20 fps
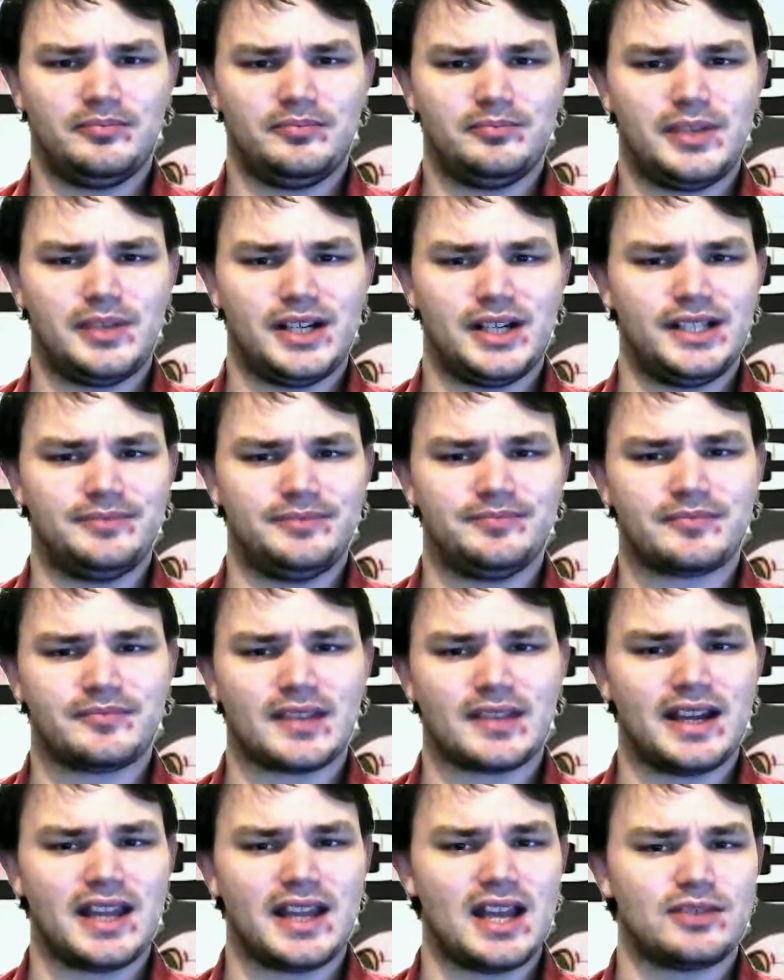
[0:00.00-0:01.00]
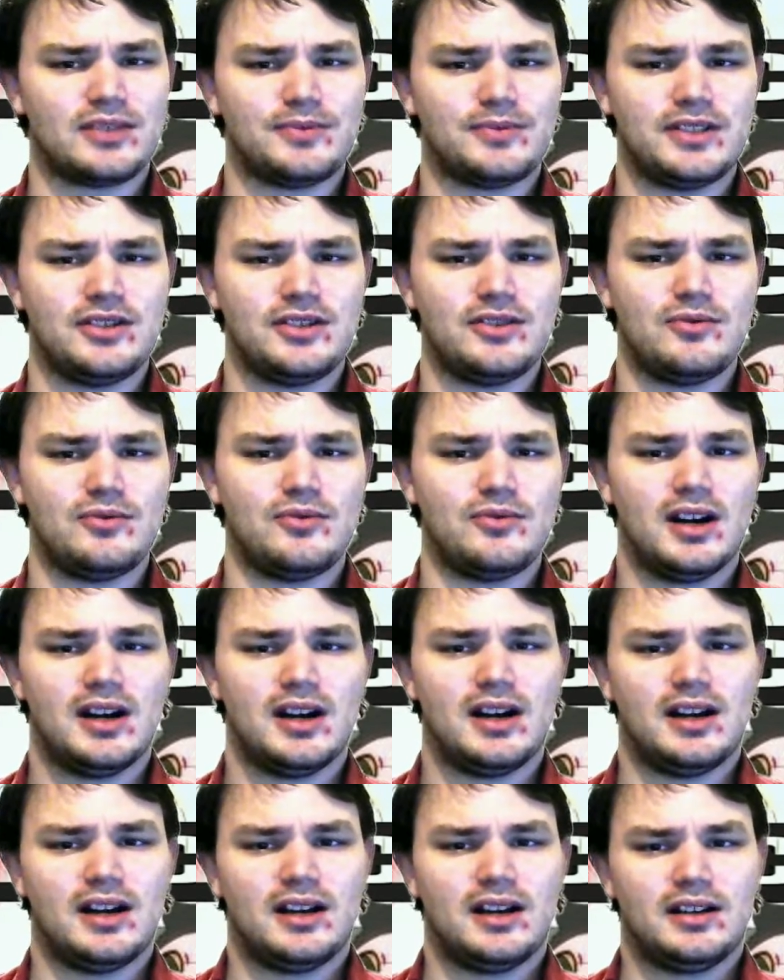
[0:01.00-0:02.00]
But I guess when you
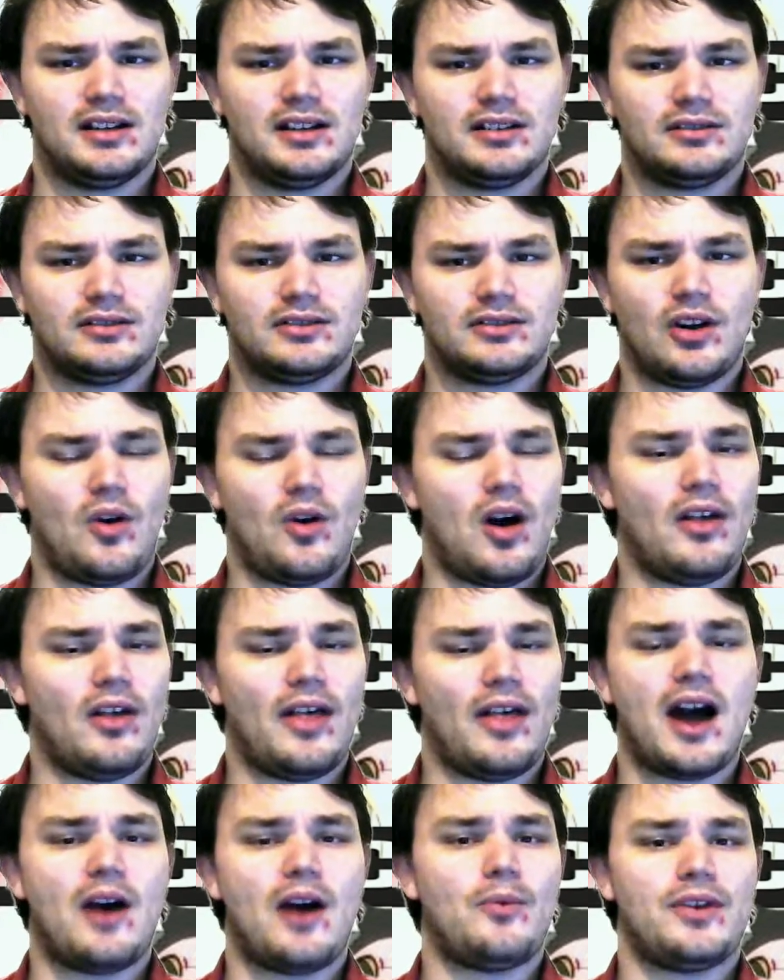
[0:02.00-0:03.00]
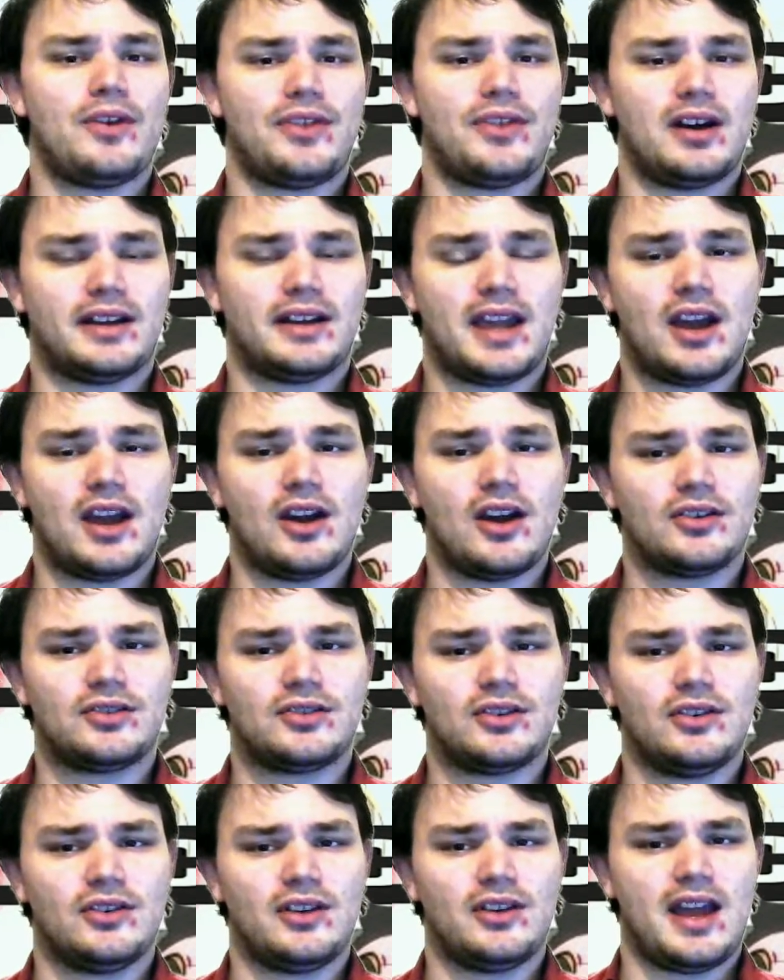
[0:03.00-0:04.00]
go all out with a character